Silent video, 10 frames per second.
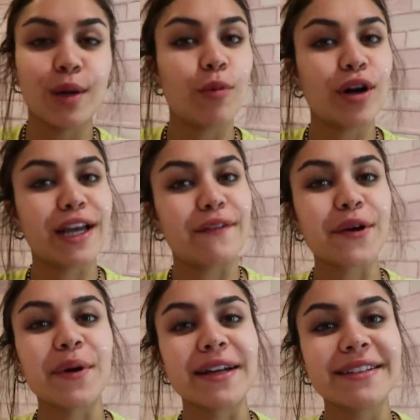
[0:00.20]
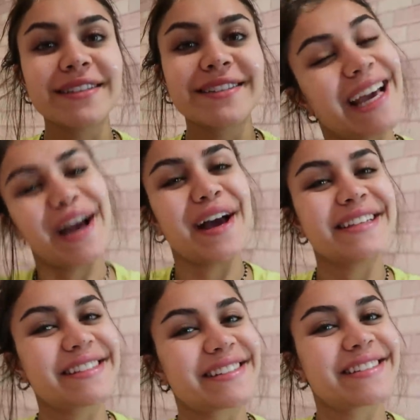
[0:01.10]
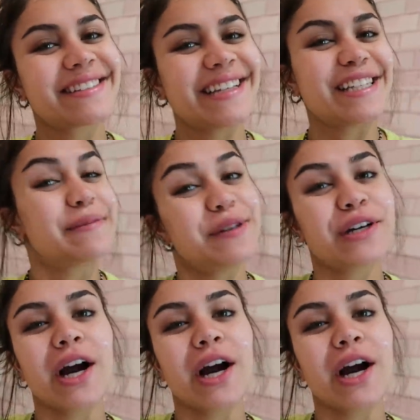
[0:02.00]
Good morning, everyone. Hey, guys. It's me,